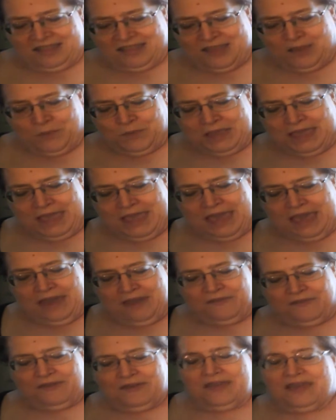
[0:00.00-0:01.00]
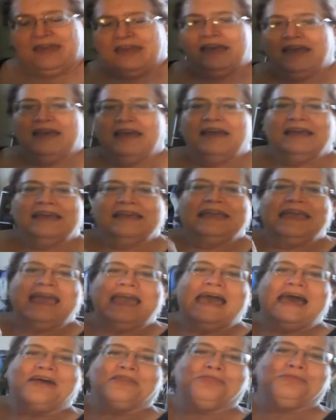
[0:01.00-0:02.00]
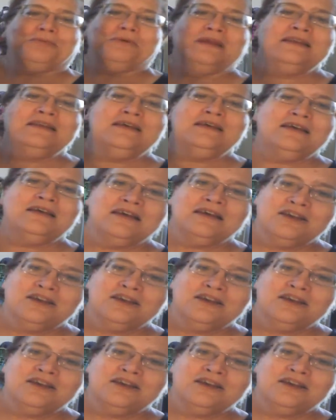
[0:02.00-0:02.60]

Then we have Catherine,